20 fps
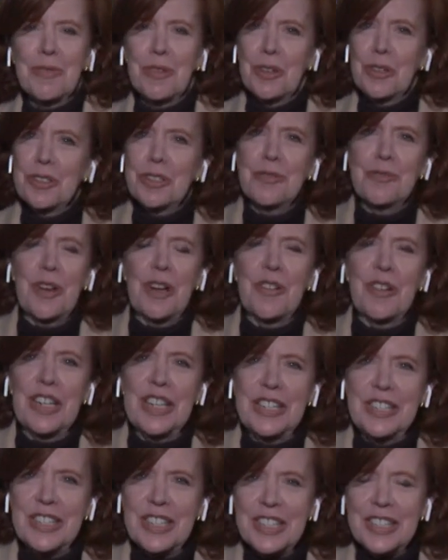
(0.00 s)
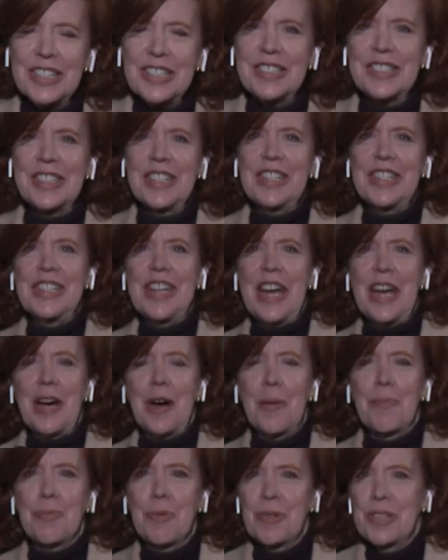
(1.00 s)
First Fairleigh Dickinson,
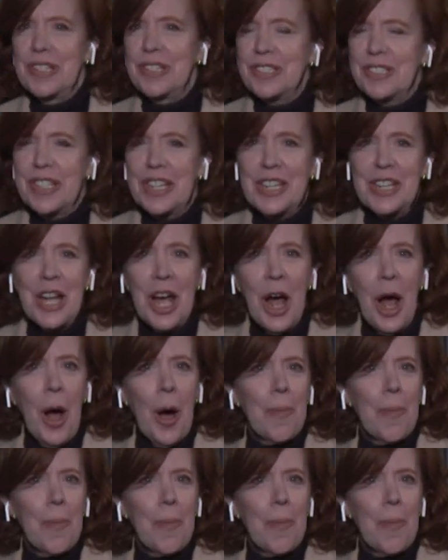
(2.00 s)
now Princeton.